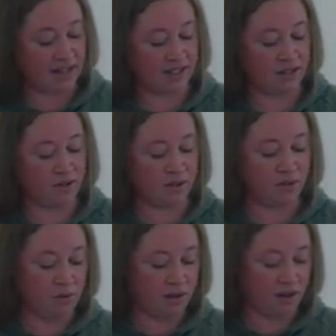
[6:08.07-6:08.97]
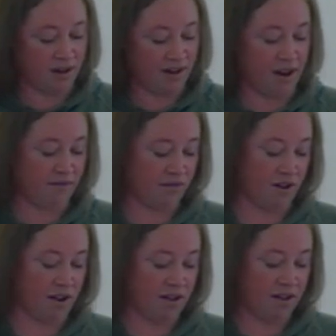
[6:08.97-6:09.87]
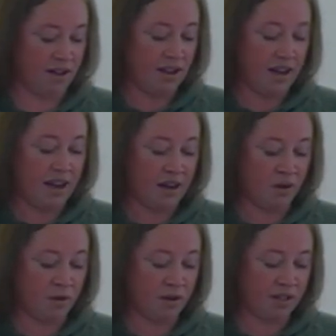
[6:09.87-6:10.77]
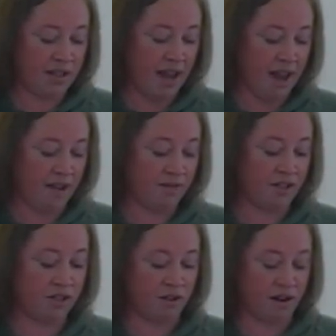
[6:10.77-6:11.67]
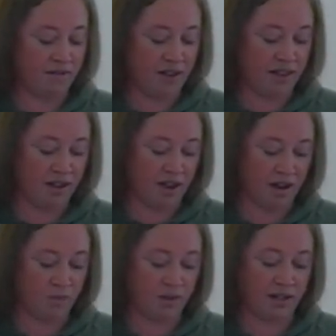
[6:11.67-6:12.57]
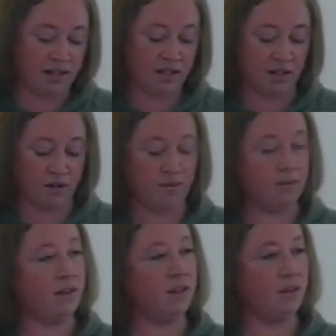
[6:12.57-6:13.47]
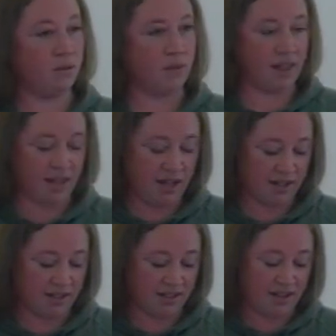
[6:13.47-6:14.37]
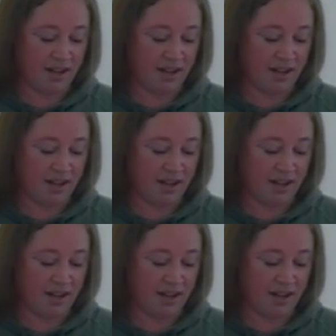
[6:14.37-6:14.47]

It's a new school year, after all. In order to have strong faith in God, we need to do three things.